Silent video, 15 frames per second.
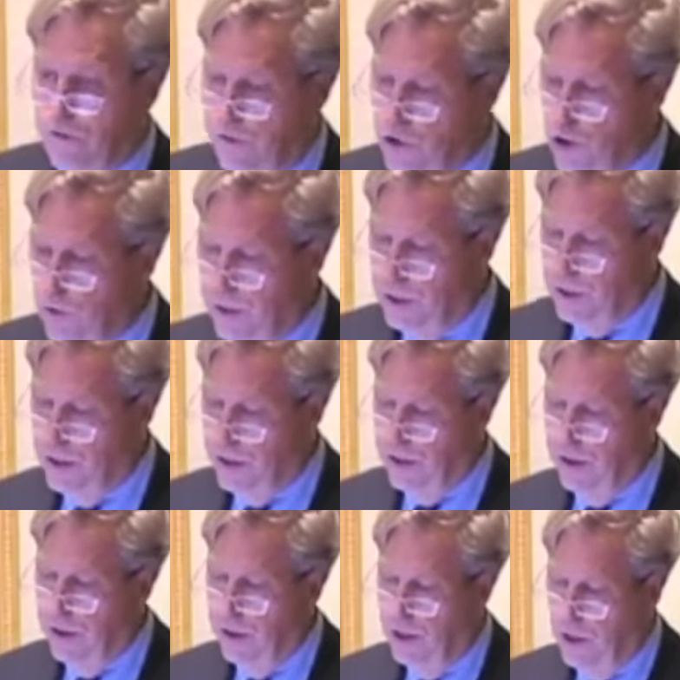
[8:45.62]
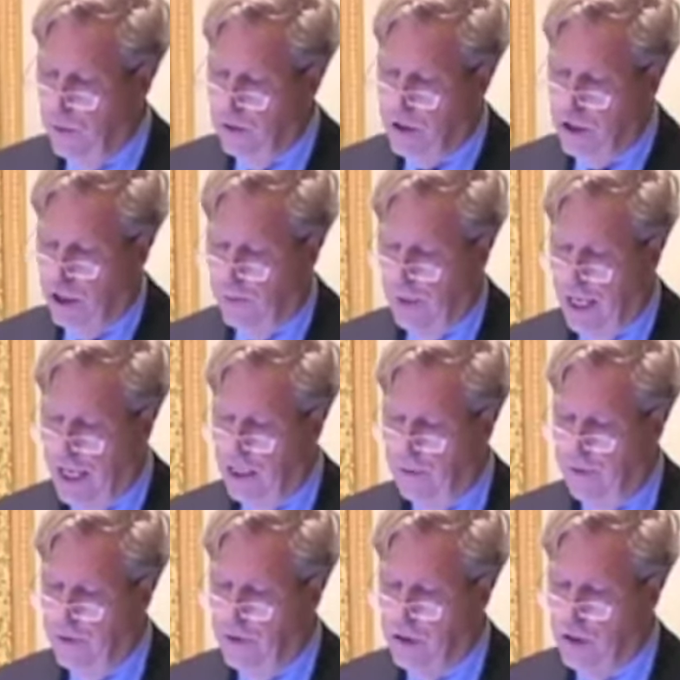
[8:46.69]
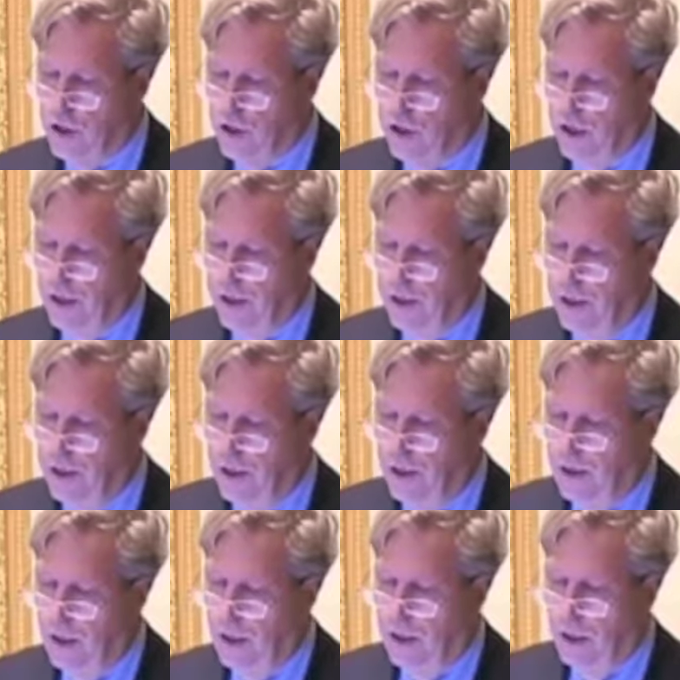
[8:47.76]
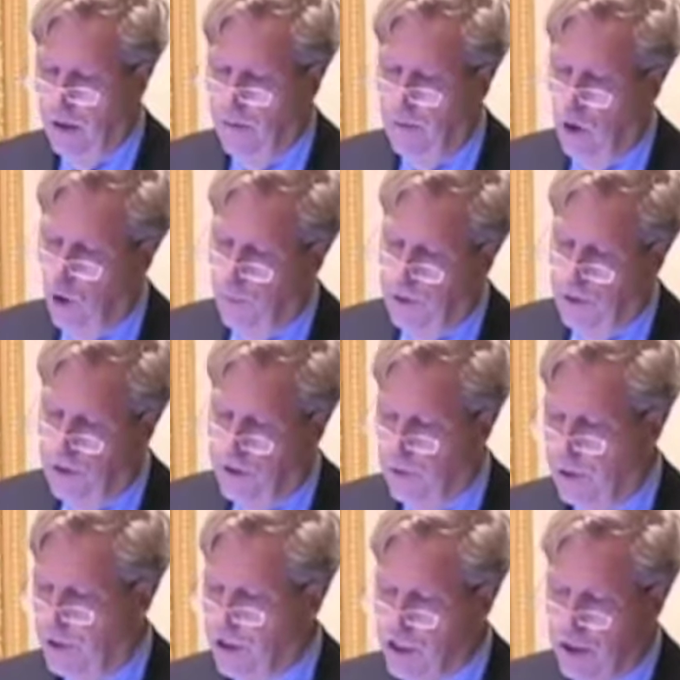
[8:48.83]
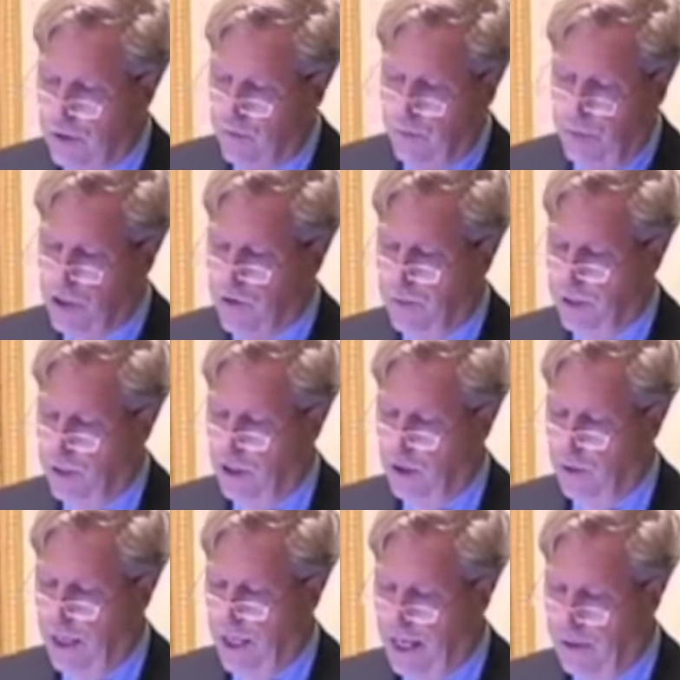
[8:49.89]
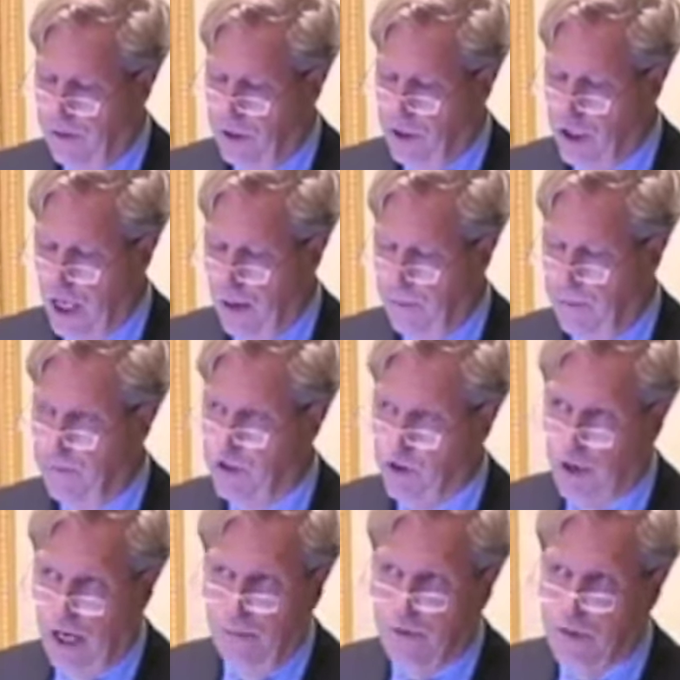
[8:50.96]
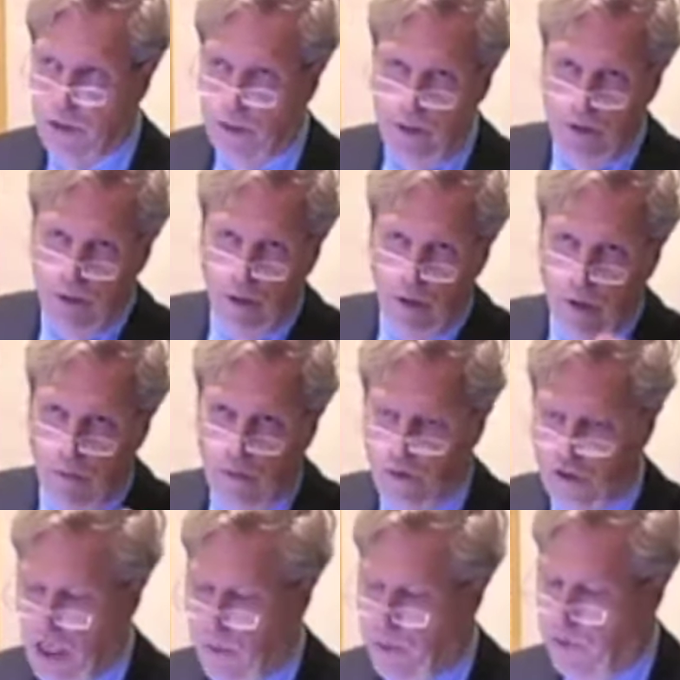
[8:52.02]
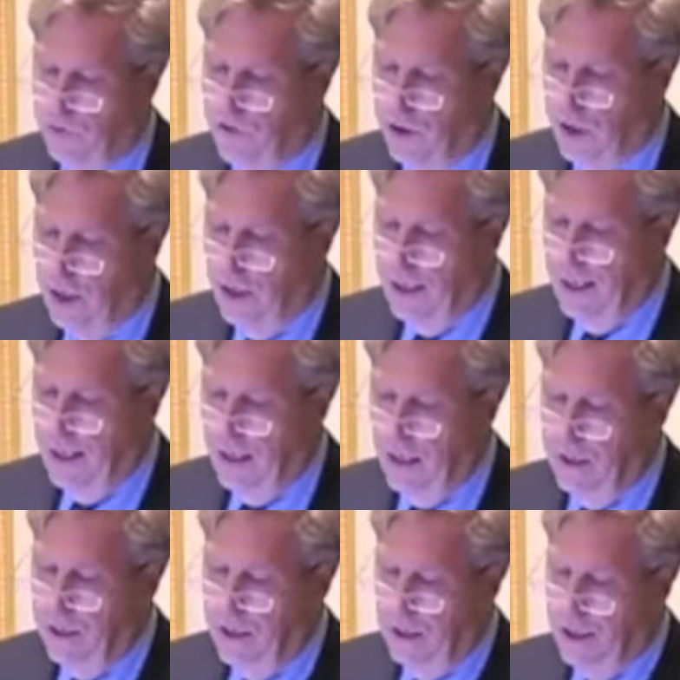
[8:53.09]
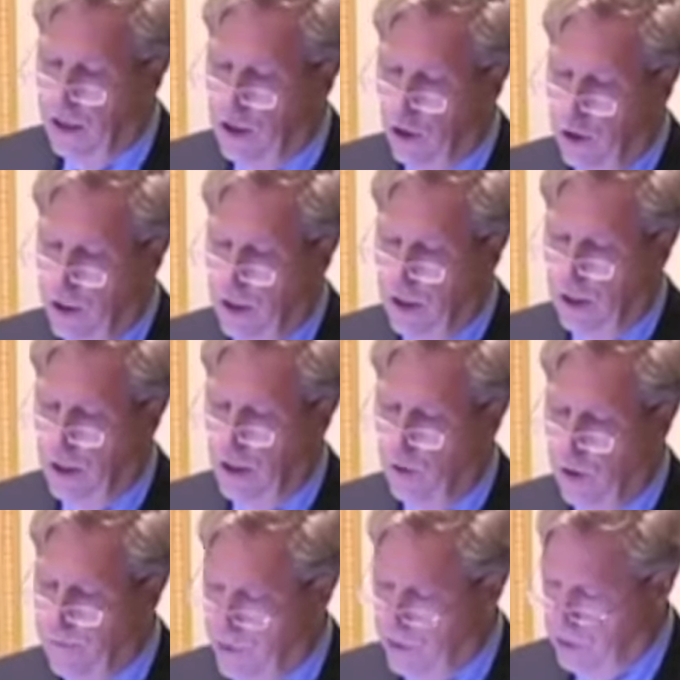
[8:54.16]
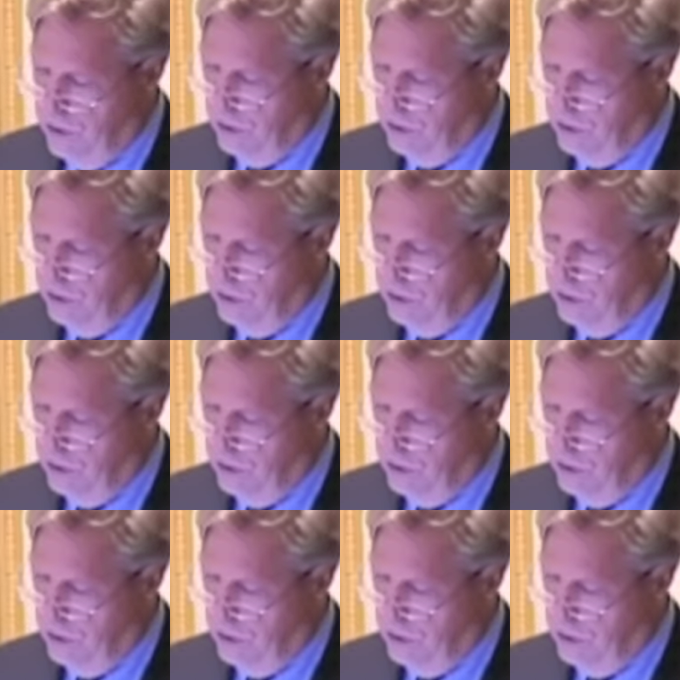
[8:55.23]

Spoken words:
of new material, which is at the bottom of this chart, OP3, just a bunch of material we had in the shop, scraps, little samples, and including, oops,